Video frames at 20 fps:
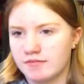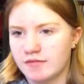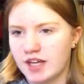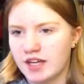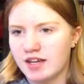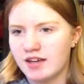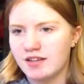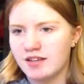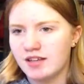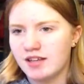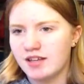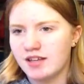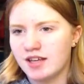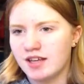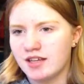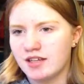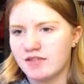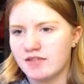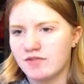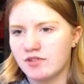That got like
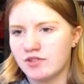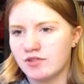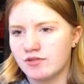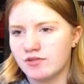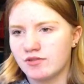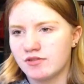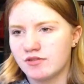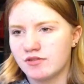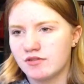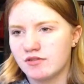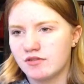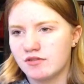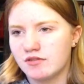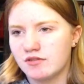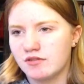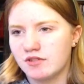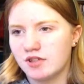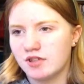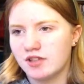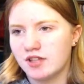80 views.
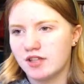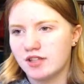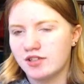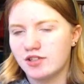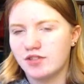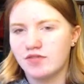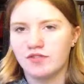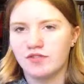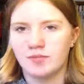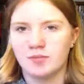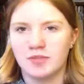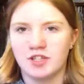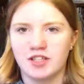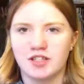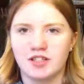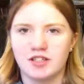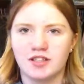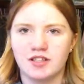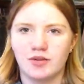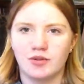Like, that's good for me
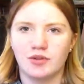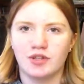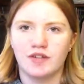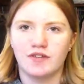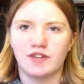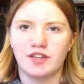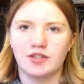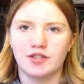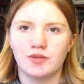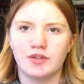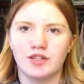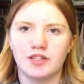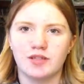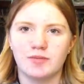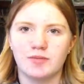because I only have like 20